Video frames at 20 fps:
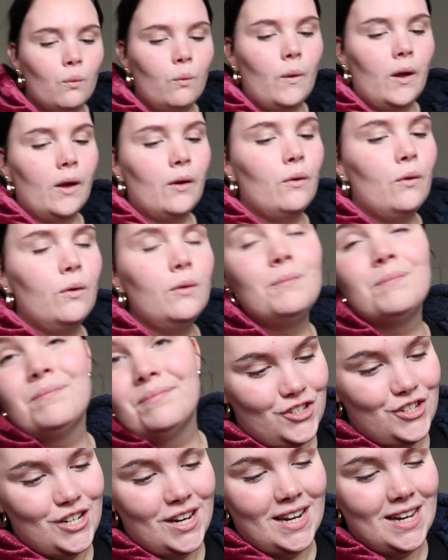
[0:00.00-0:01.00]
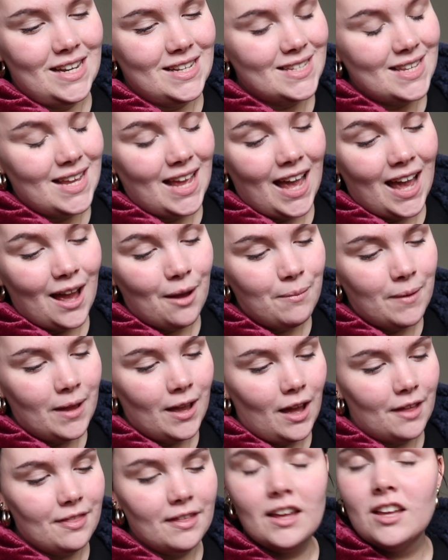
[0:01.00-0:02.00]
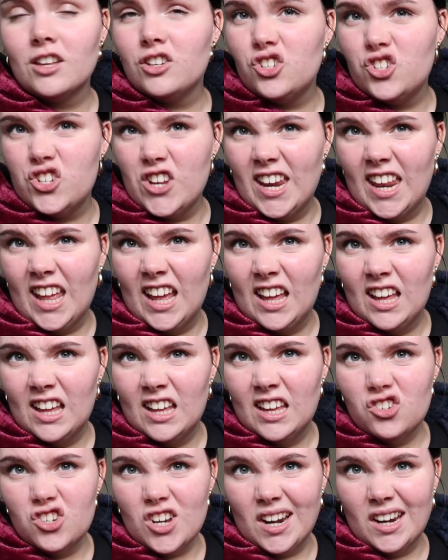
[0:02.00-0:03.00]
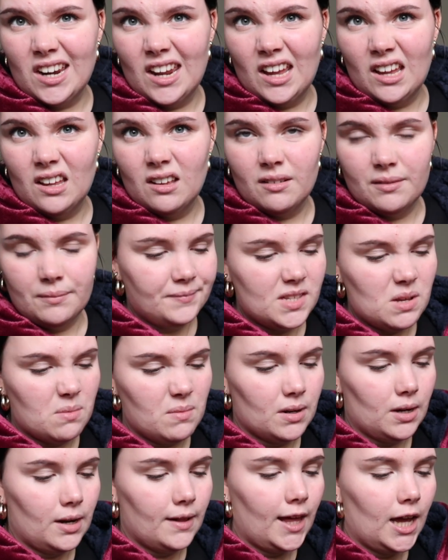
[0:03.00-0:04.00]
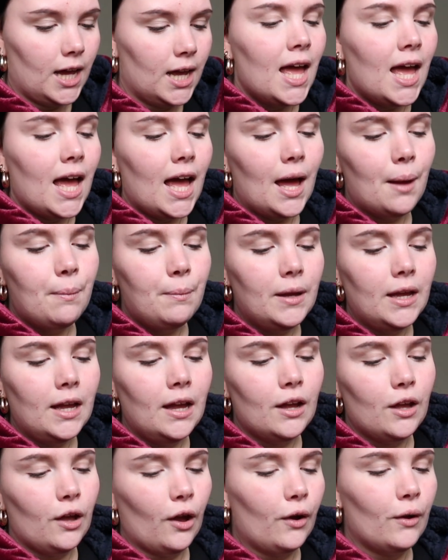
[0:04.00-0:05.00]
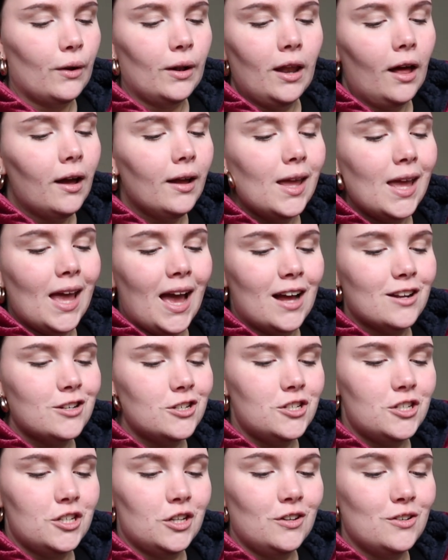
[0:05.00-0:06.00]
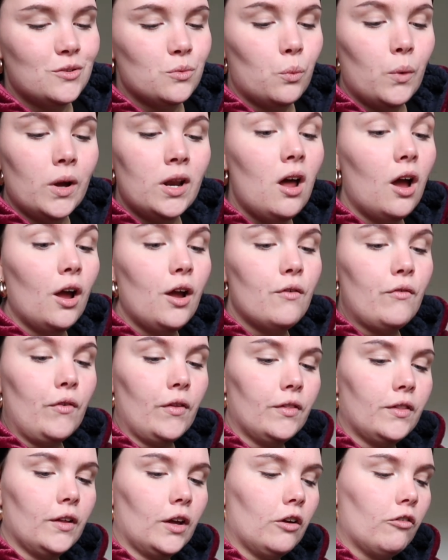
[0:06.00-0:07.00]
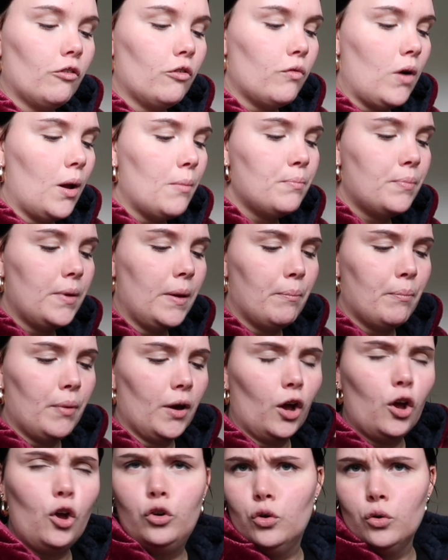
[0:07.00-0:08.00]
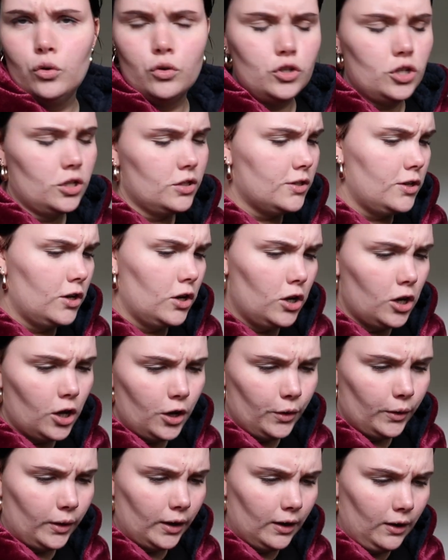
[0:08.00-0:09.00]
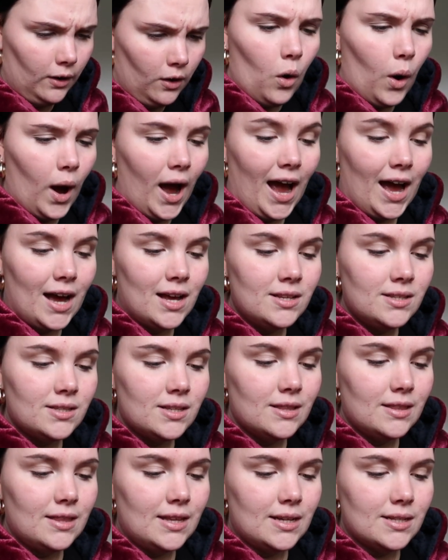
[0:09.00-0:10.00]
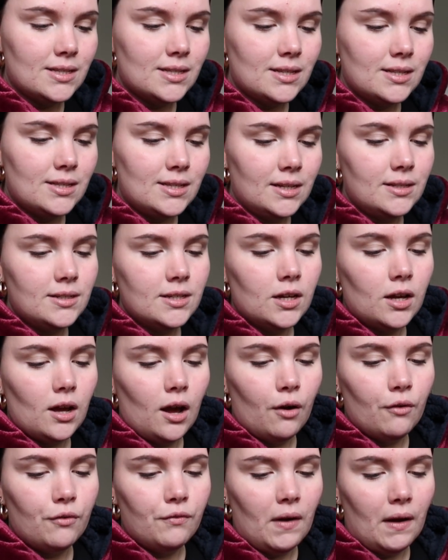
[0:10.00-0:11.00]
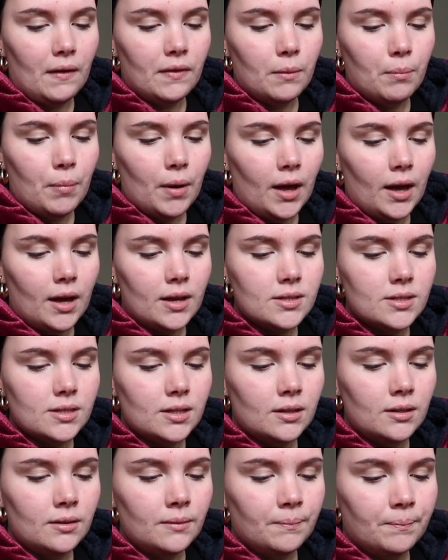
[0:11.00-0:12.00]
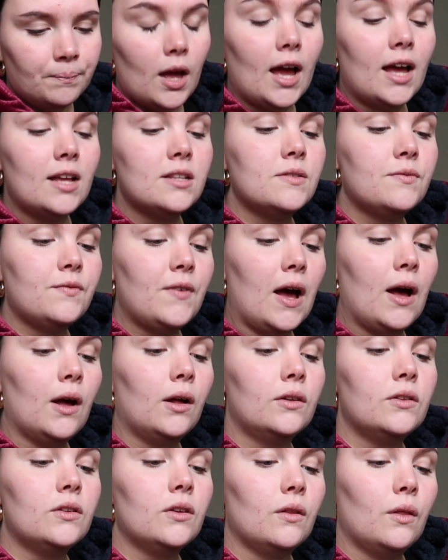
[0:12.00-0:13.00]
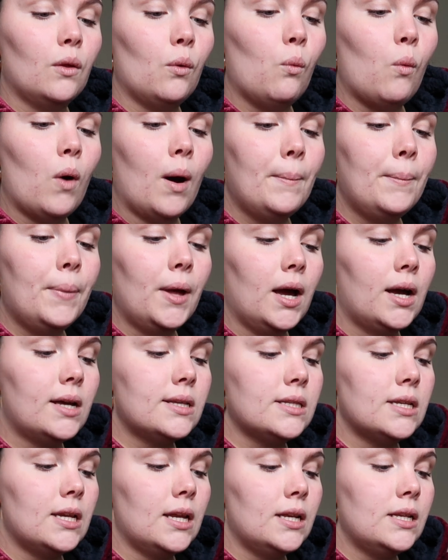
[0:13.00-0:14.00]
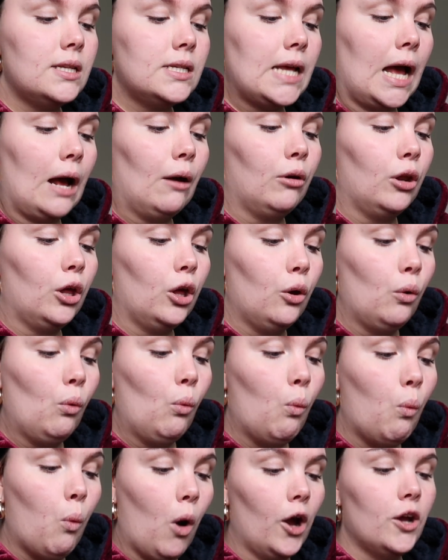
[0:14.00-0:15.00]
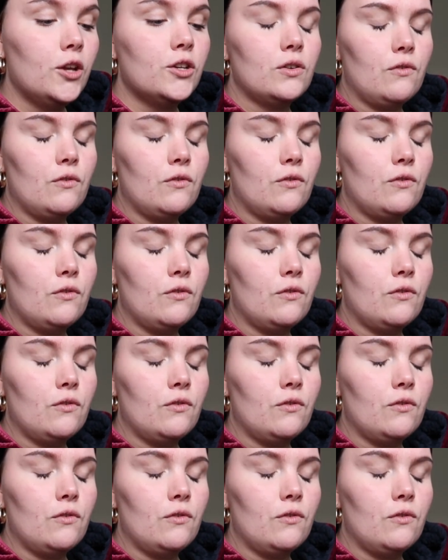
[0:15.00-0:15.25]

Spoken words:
Will Ginny's happy, I think it's Janie, something like that, happy-go-lucky attitude win over the grumpy but gorgeous Logan? Or has this city girl found the one person in town who won't